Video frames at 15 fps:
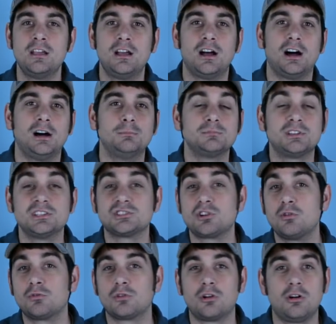Because
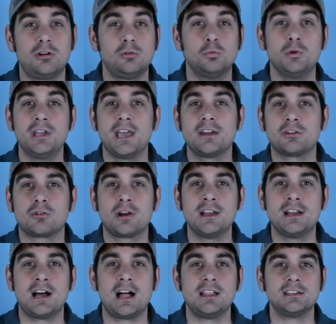overall, we had a
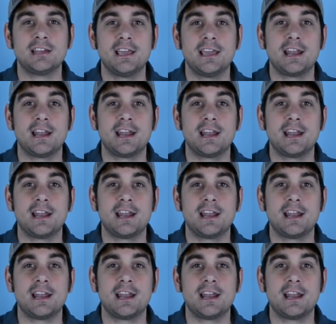great holiday,